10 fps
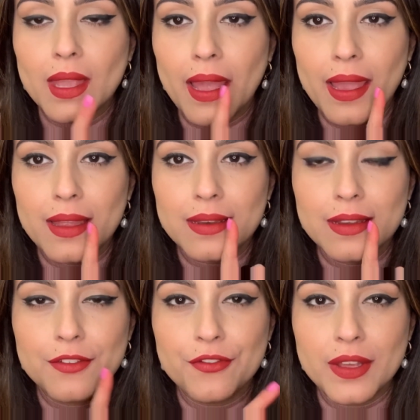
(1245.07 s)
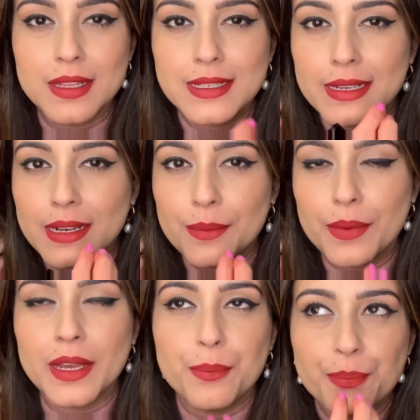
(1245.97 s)
and it feels a little,
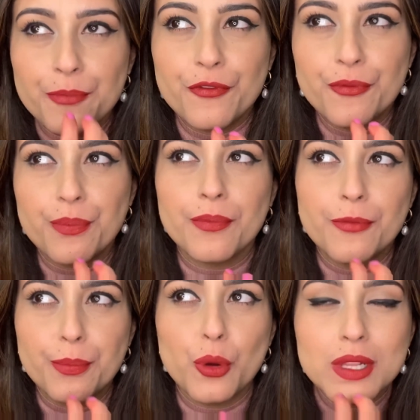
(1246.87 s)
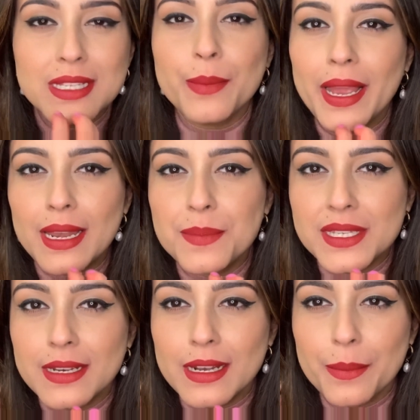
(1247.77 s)
it pulls my lips
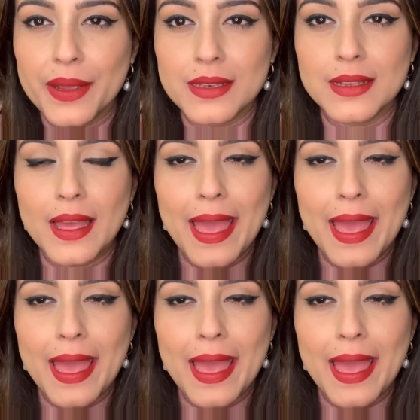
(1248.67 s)
a little bit,